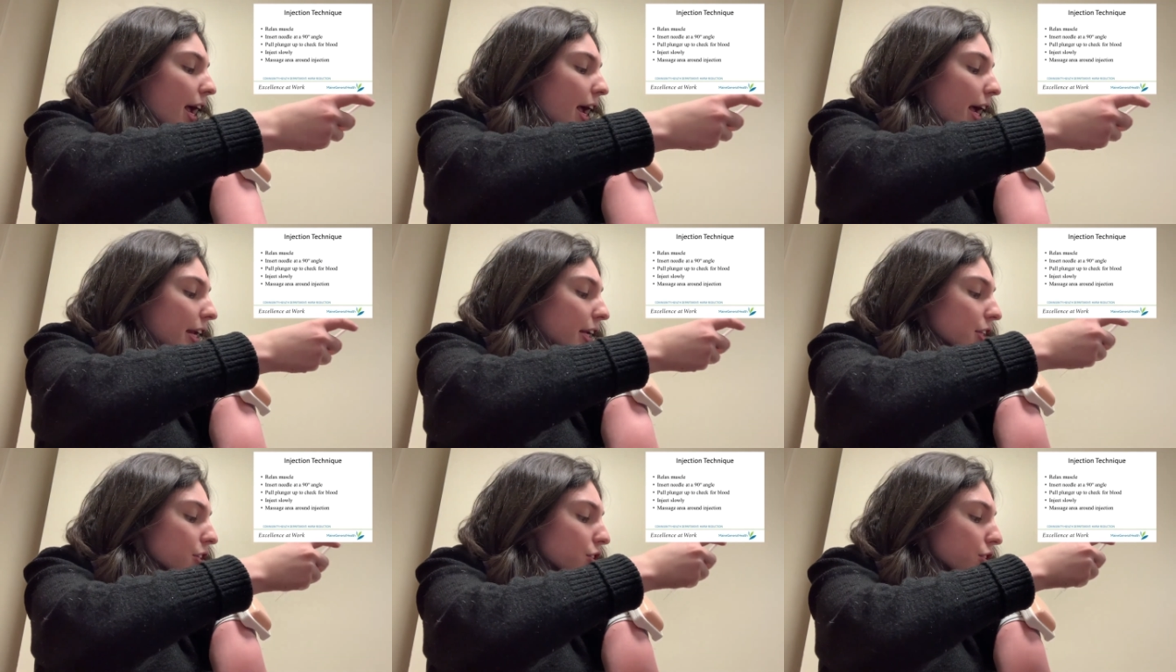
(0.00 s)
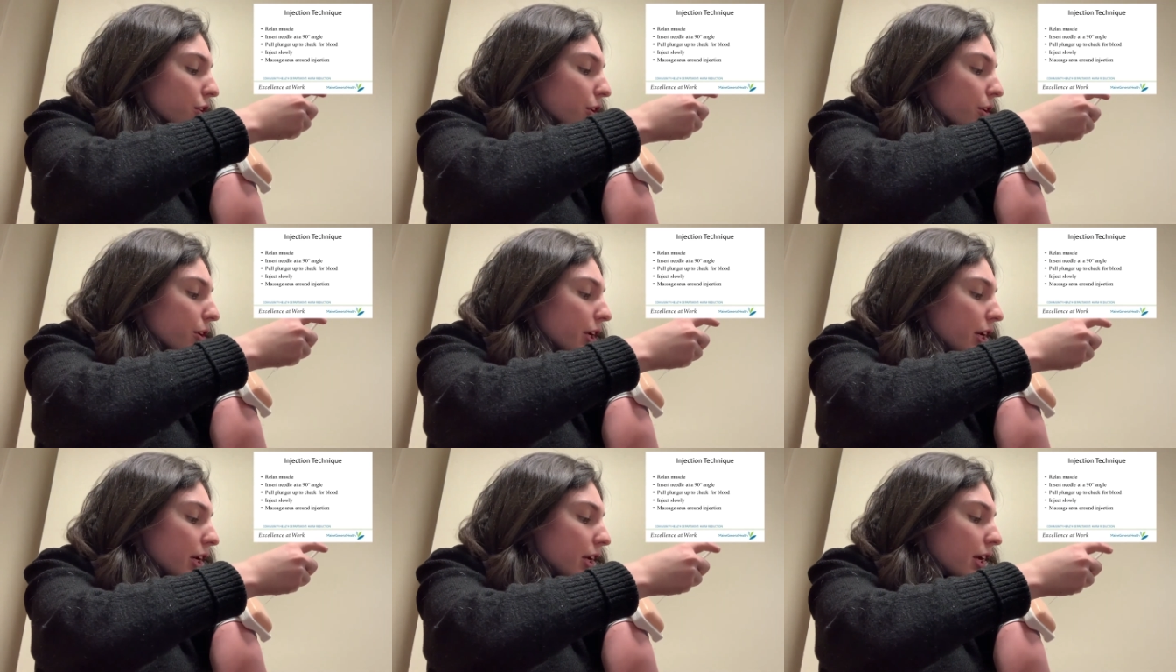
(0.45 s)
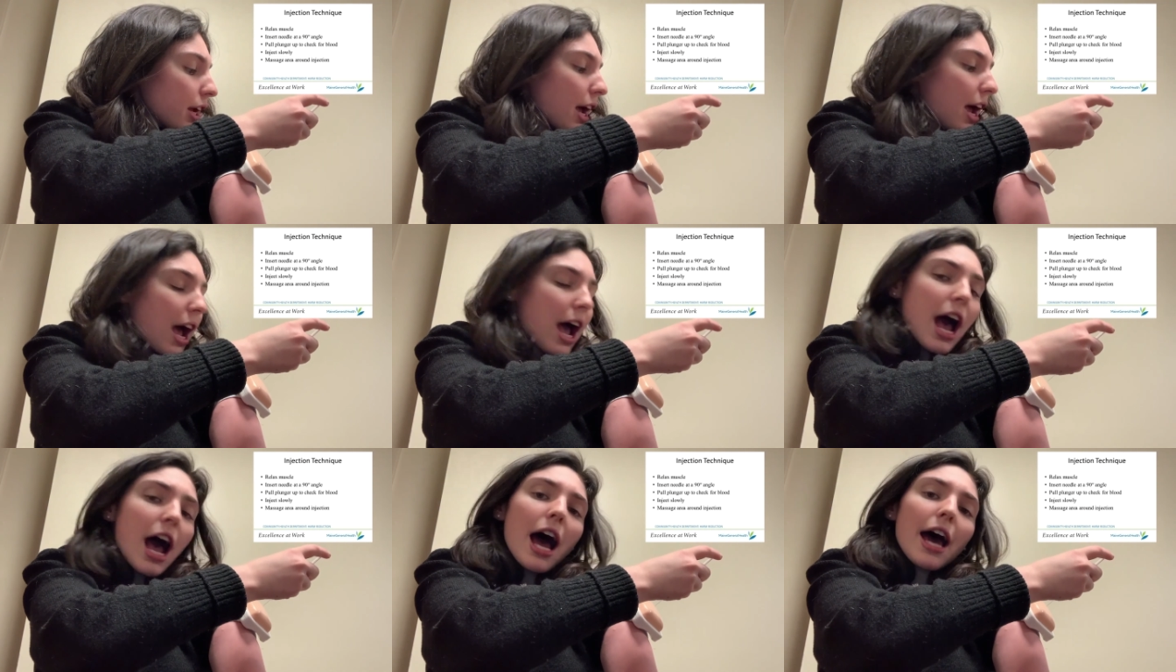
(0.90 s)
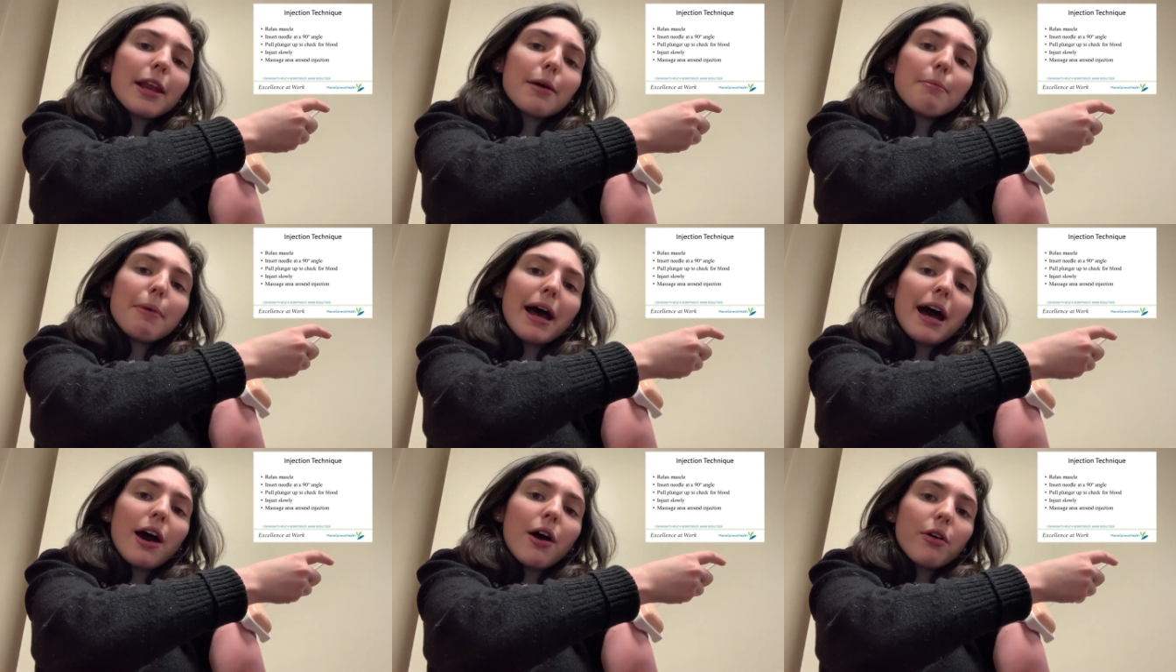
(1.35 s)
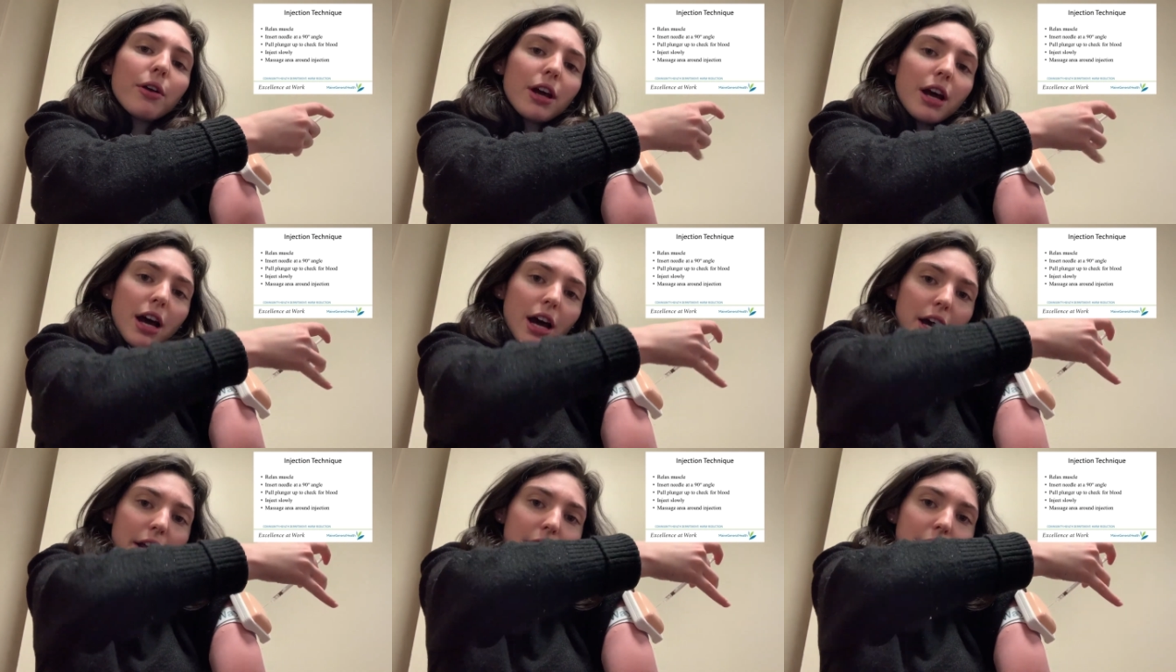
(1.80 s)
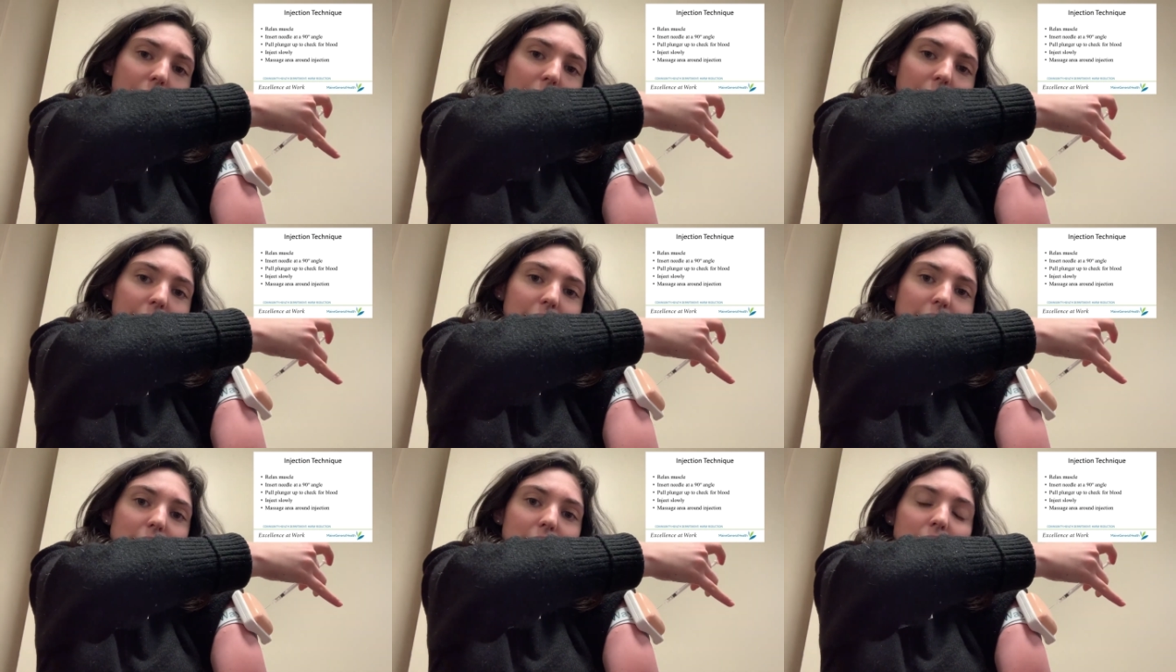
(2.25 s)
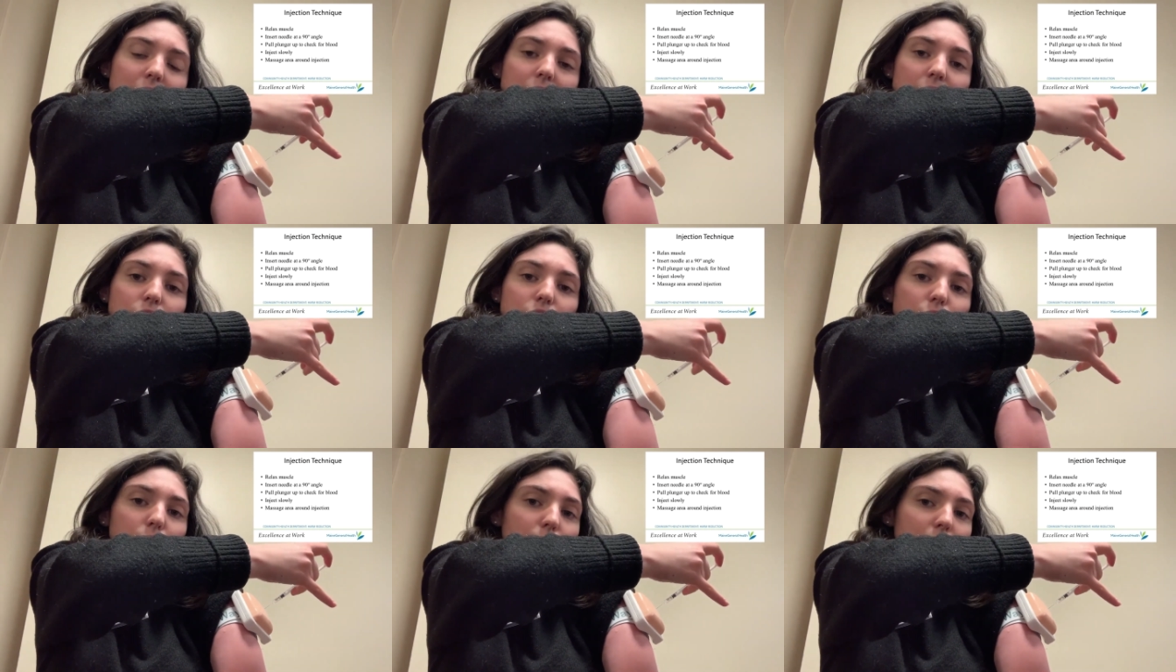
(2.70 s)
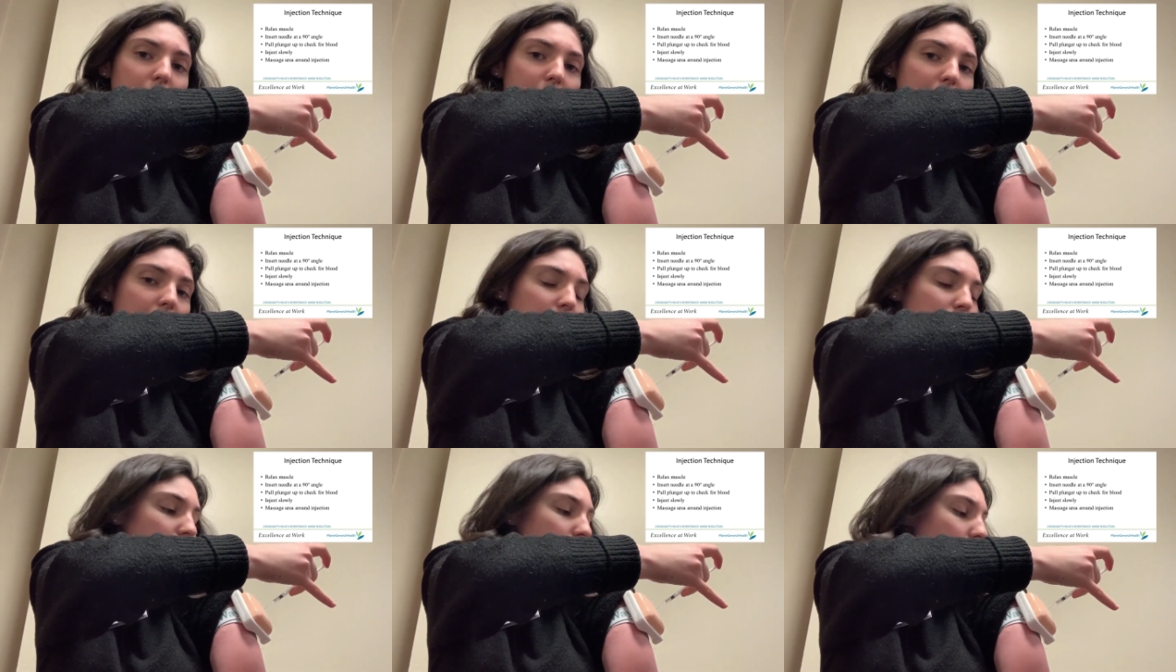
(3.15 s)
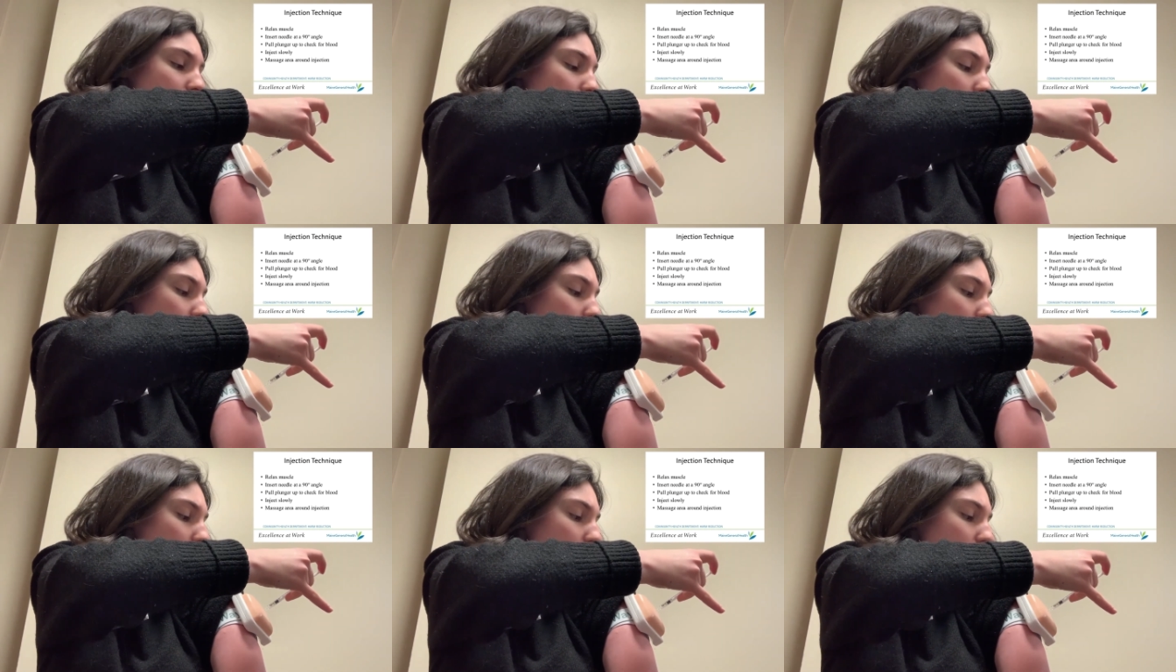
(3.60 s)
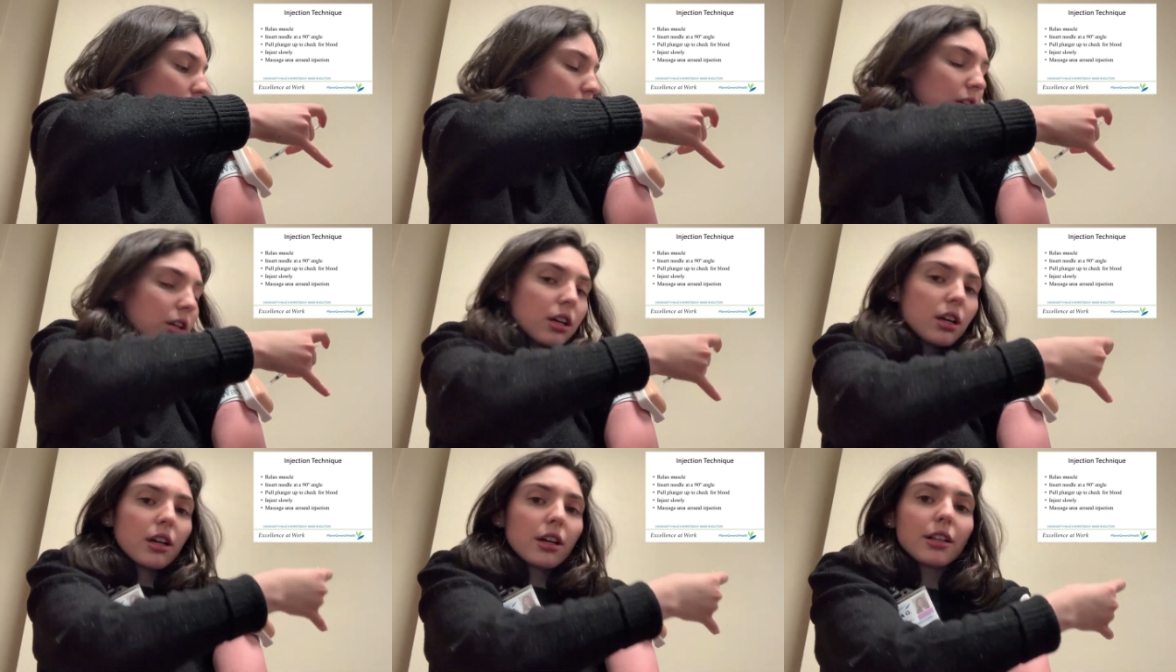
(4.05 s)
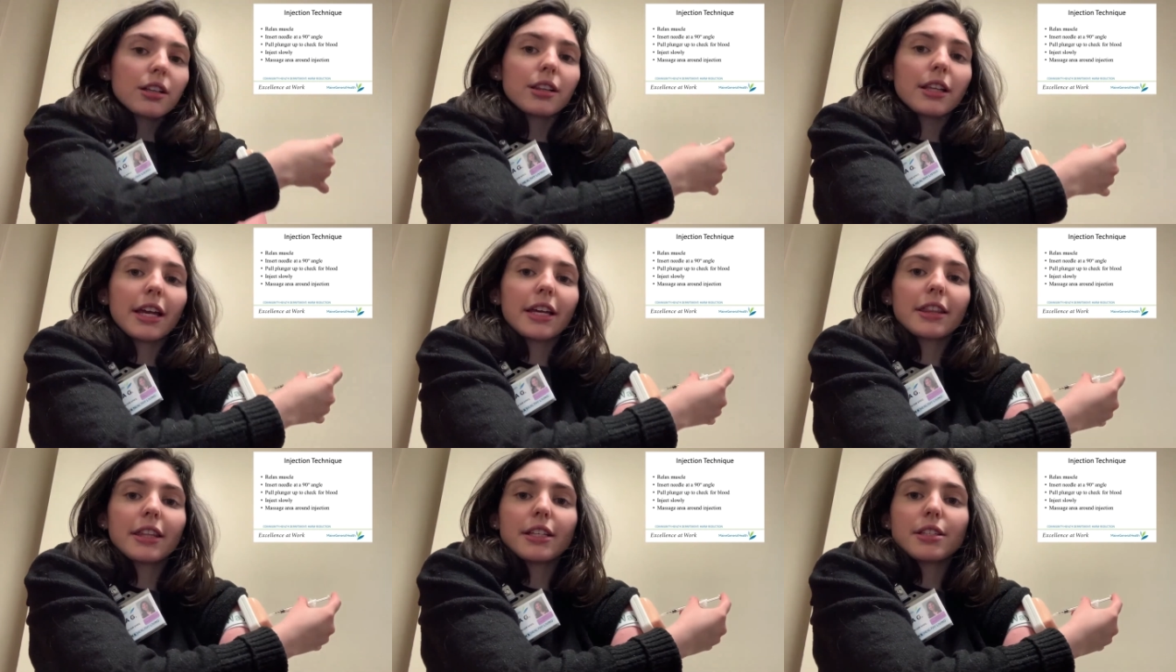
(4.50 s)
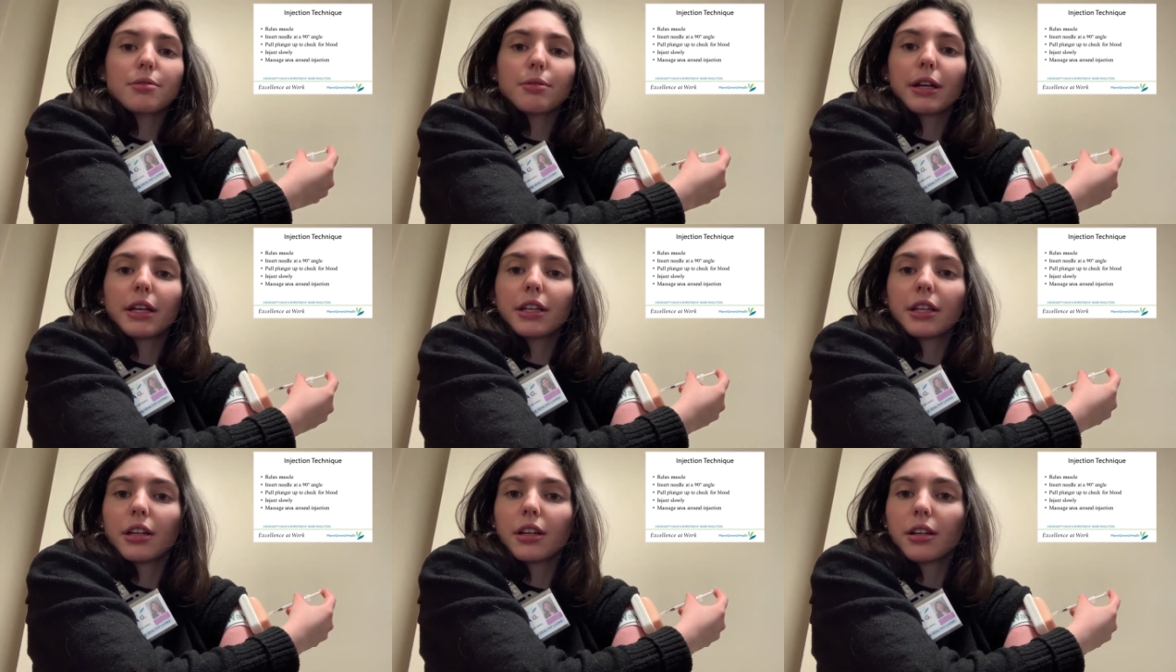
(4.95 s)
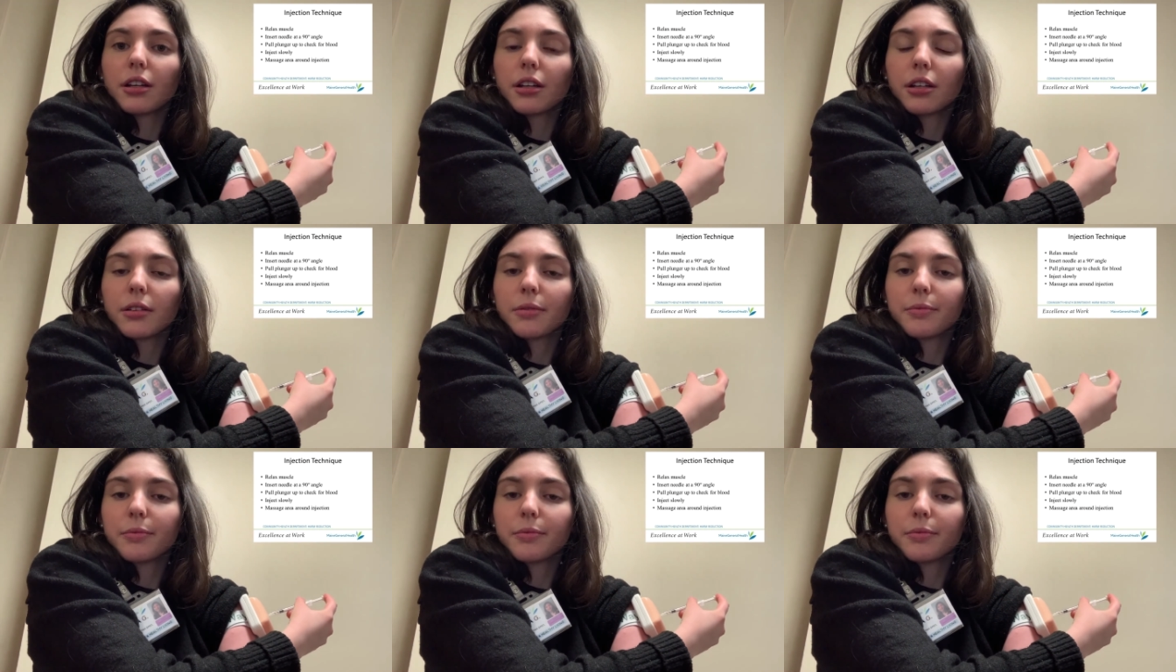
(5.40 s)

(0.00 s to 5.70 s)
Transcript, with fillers: and insert it at about a 90 degree angle, like this right here.